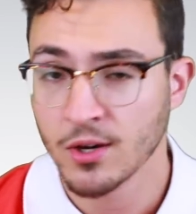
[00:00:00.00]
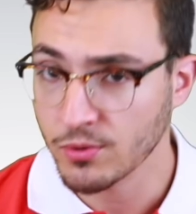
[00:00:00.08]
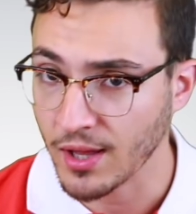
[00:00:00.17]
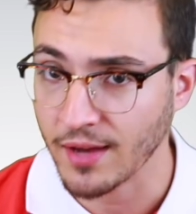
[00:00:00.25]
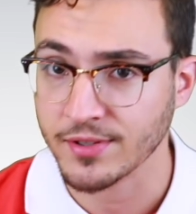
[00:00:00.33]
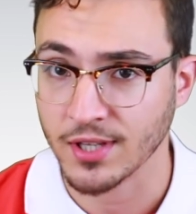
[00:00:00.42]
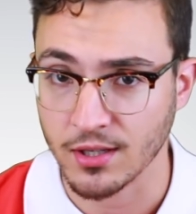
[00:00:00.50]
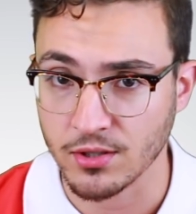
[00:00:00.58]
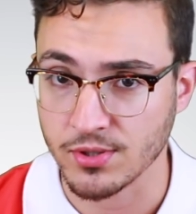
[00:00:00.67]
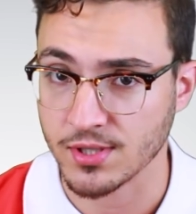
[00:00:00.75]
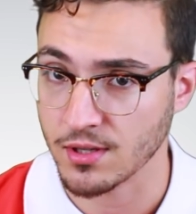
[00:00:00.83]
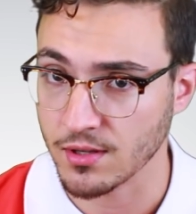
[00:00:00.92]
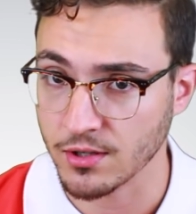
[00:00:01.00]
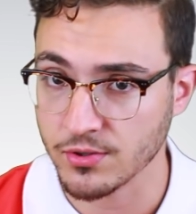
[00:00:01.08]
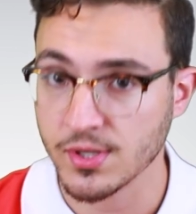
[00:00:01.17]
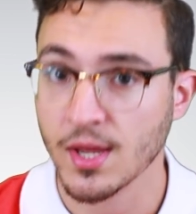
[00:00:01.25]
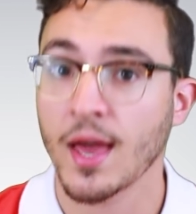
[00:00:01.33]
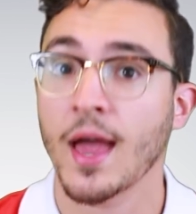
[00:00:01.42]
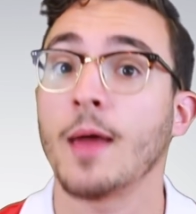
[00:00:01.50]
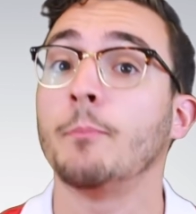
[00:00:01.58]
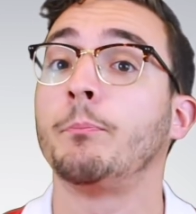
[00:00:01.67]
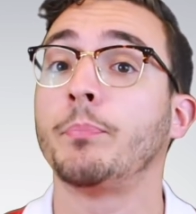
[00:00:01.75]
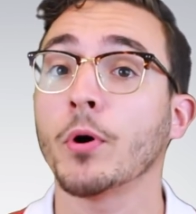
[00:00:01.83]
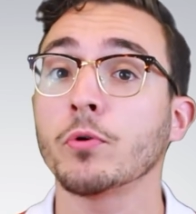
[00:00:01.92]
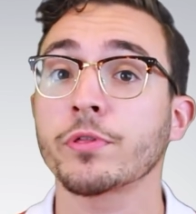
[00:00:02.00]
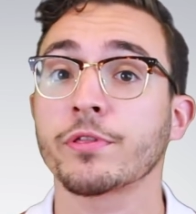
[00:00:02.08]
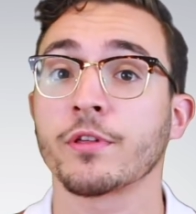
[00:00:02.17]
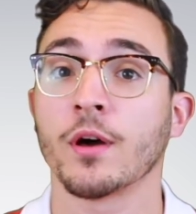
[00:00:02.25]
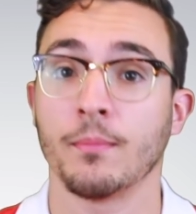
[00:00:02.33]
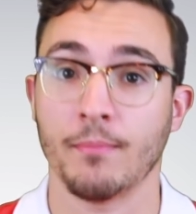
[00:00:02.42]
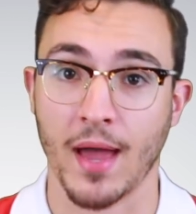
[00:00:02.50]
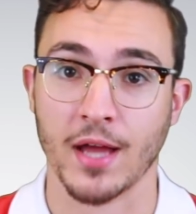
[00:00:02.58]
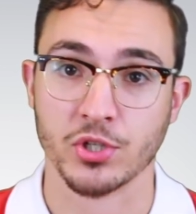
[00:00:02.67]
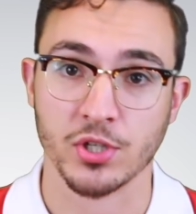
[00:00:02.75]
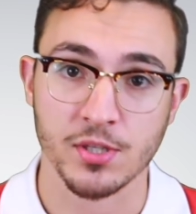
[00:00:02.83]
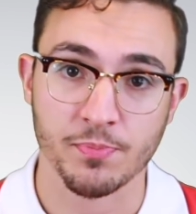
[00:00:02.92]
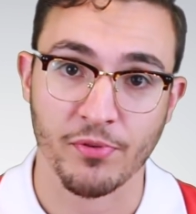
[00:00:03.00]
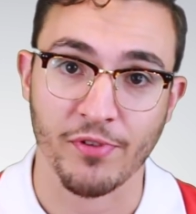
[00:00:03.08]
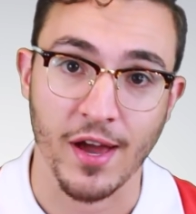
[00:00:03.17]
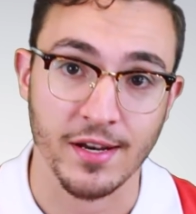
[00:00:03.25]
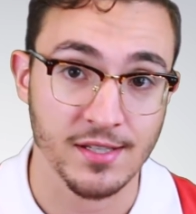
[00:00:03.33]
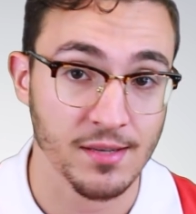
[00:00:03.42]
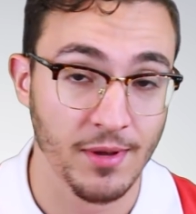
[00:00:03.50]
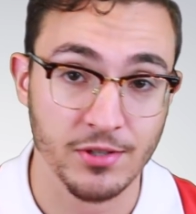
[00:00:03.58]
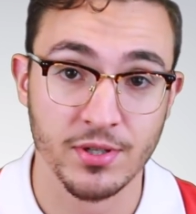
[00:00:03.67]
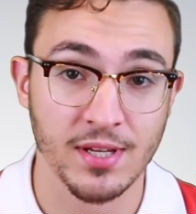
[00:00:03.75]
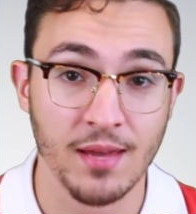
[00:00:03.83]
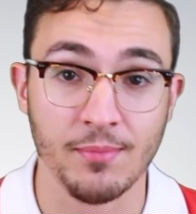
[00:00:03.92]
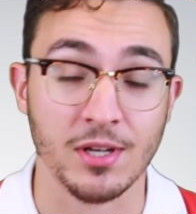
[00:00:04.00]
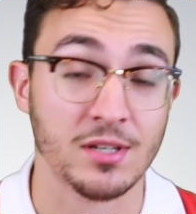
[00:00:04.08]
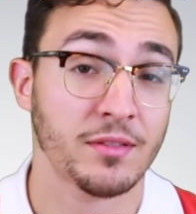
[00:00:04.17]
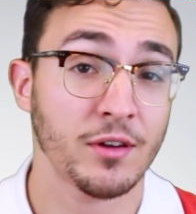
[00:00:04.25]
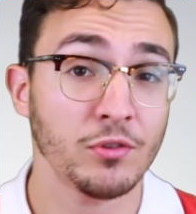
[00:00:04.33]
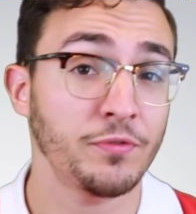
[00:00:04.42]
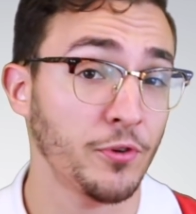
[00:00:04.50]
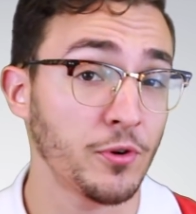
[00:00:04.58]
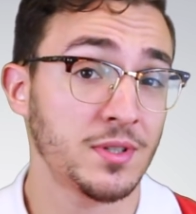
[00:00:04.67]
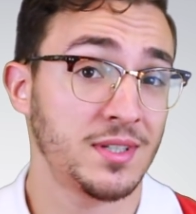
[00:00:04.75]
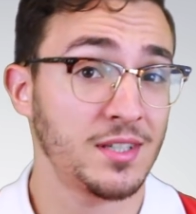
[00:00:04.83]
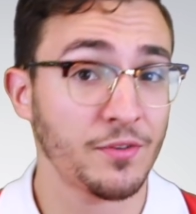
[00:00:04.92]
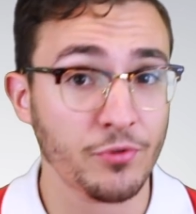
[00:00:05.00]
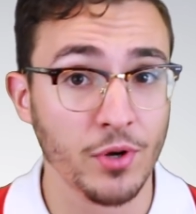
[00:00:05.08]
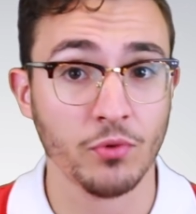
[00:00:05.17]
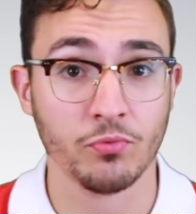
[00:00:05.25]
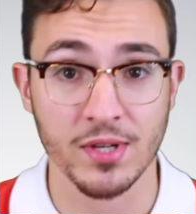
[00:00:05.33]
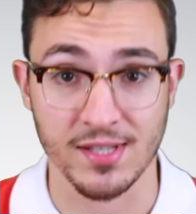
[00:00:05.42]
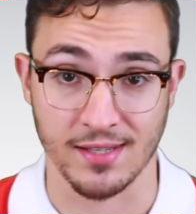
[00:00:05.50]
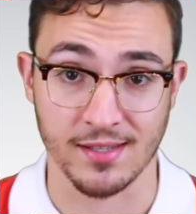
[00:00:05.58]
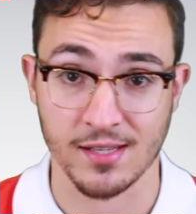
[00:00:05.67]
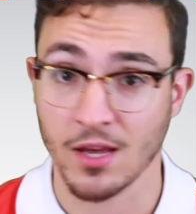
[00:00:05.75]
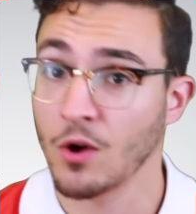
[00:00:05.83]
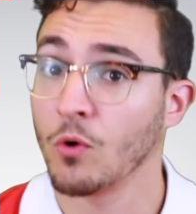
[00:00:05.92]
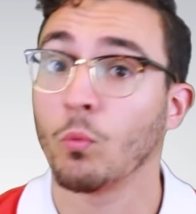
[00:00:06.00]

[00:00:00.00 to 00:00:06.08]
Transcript: We'll have to get used to those. And both matches provided some entertainment, though for differing reasons.